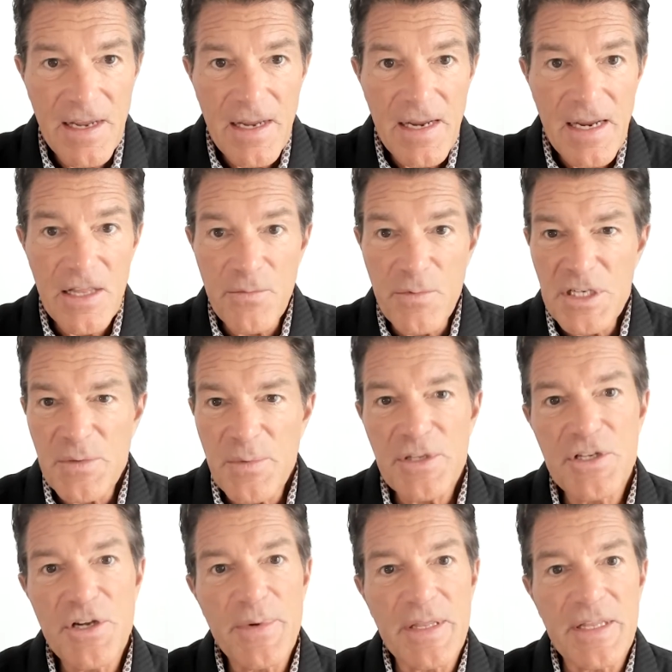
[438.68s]
And the reason we're
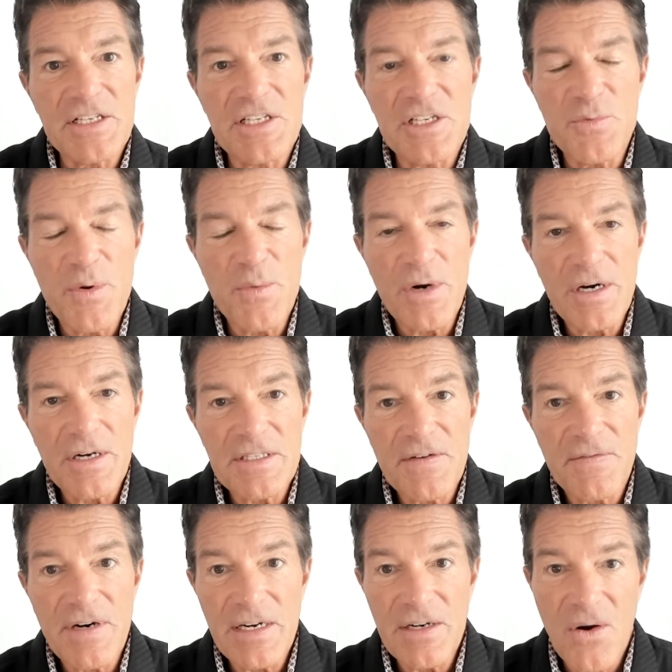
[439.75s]
doing this is we want to
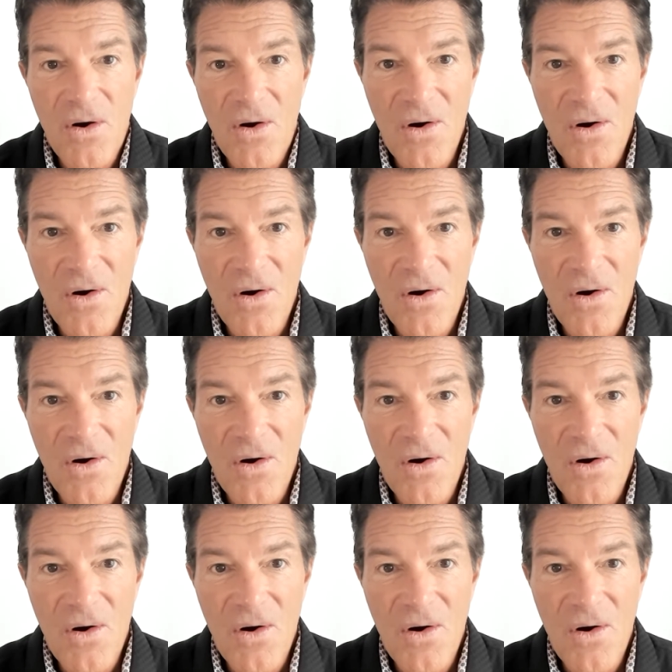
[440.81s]
define